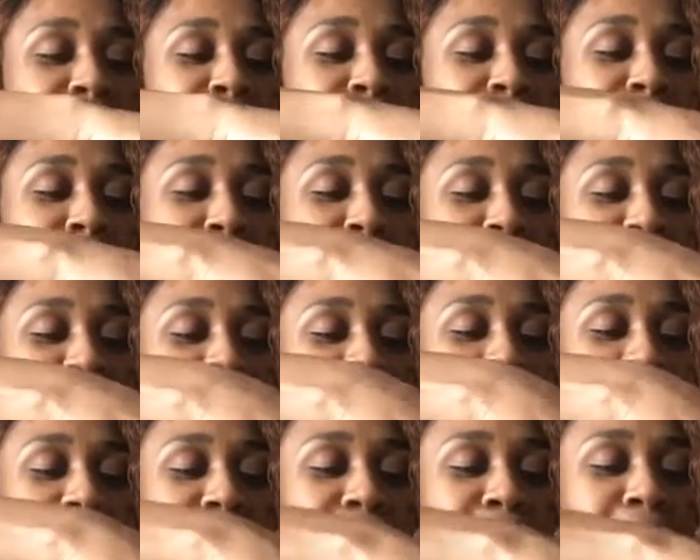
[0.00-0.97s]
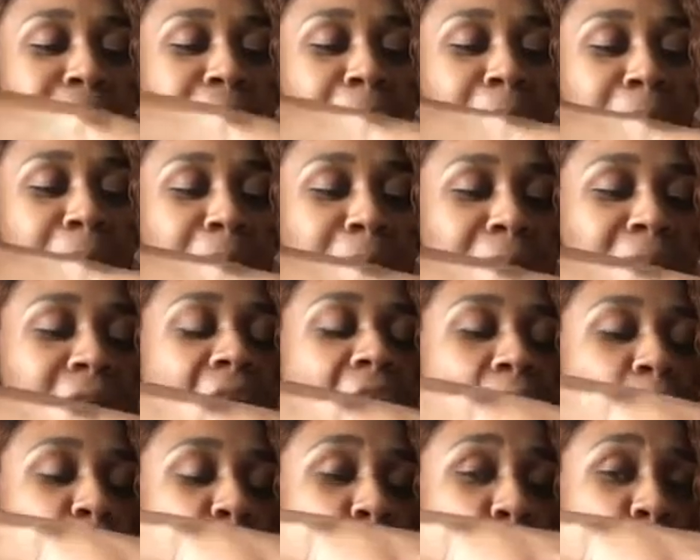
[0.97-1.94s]
I'm going to call you back.
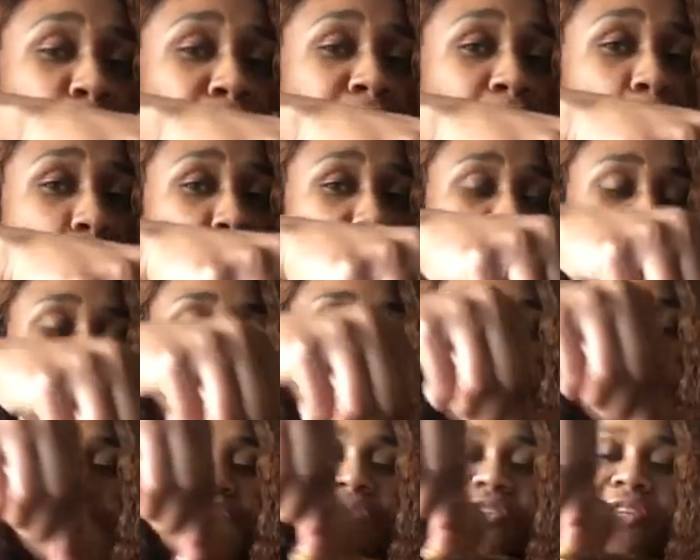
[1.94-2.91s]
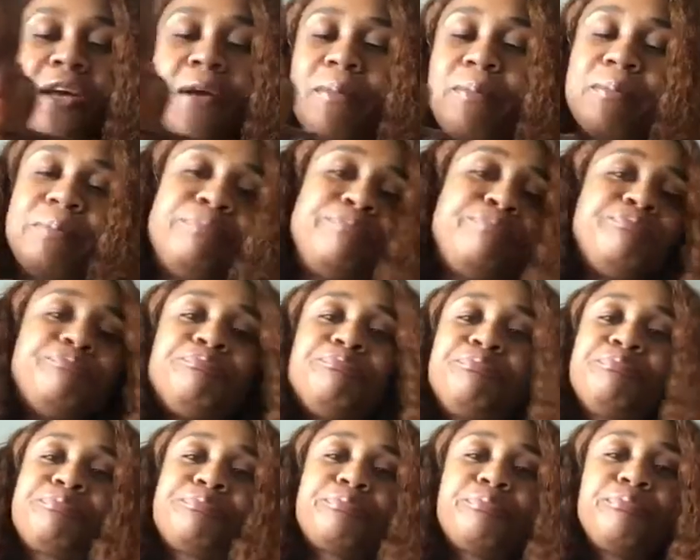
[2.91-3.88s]
And he'll say,
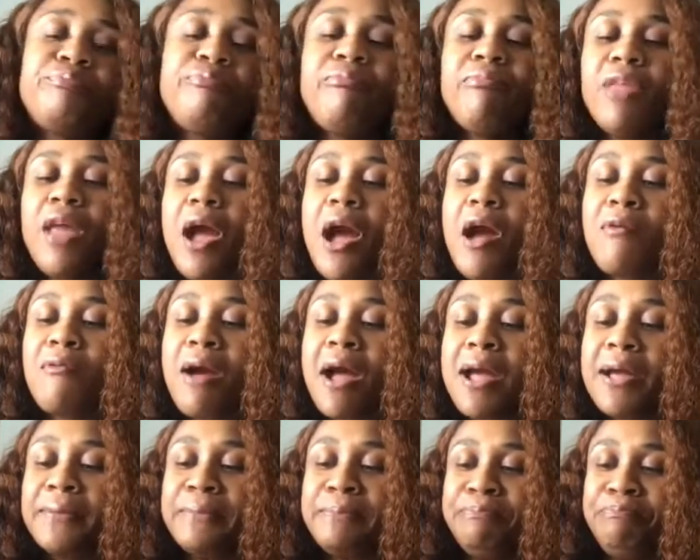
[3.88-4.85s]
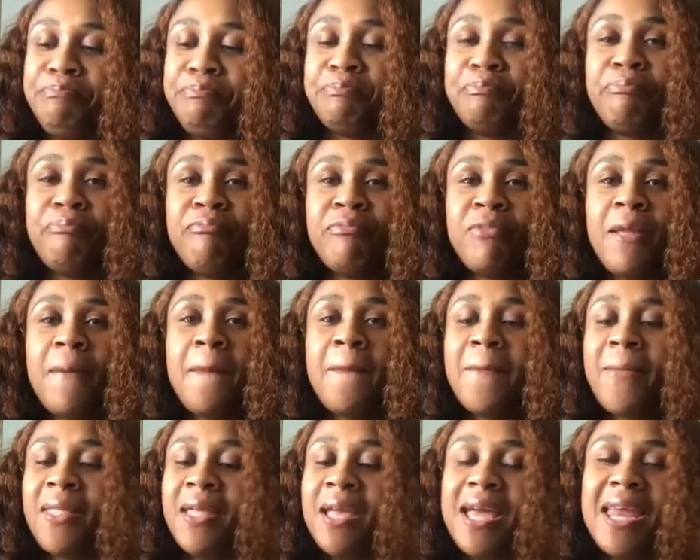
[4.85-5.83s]
all right.
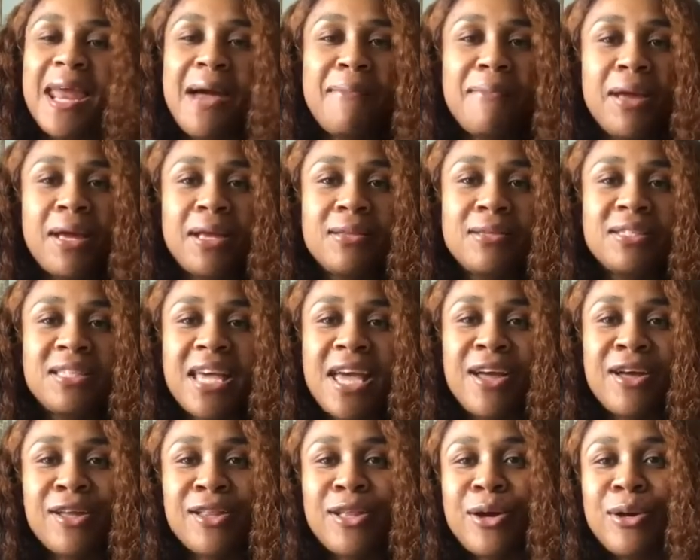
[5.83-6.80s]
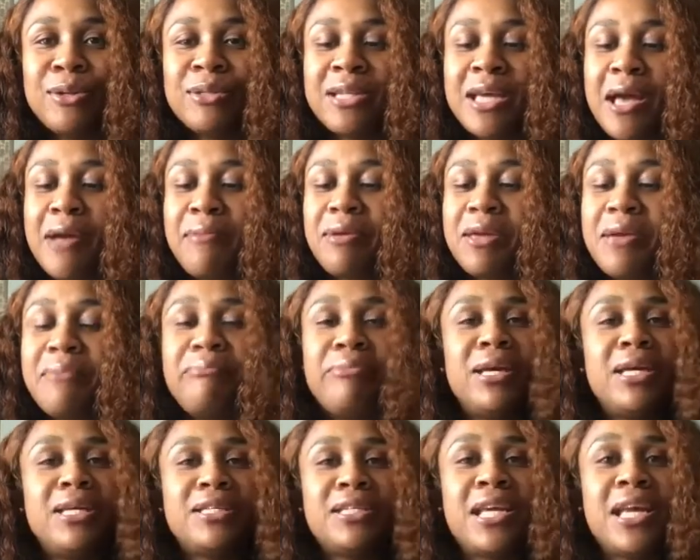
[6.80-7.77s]
And I may take a long time to get
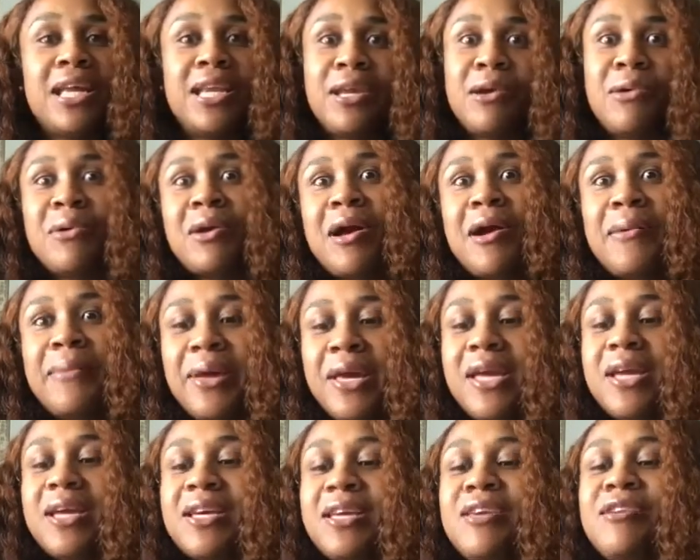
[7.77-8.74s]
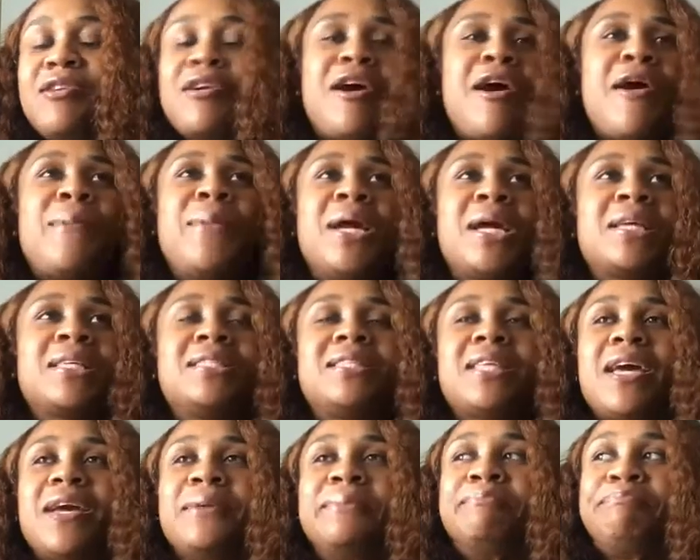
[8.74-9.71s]
busy and don't call back. And he'll call back and
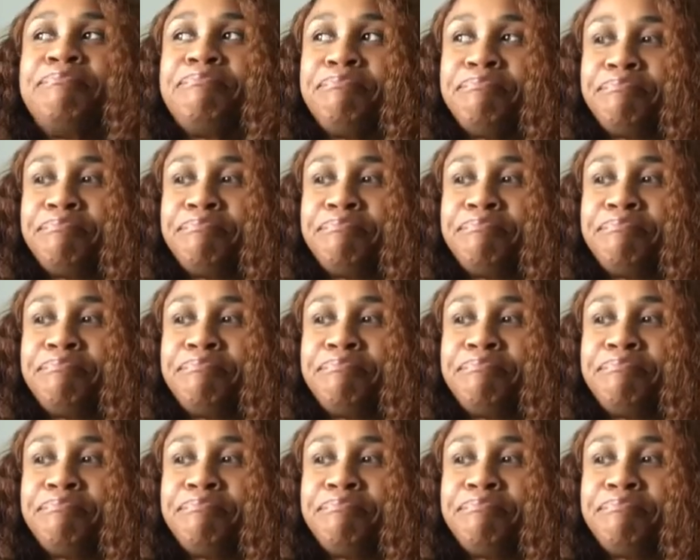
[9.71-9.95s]
say,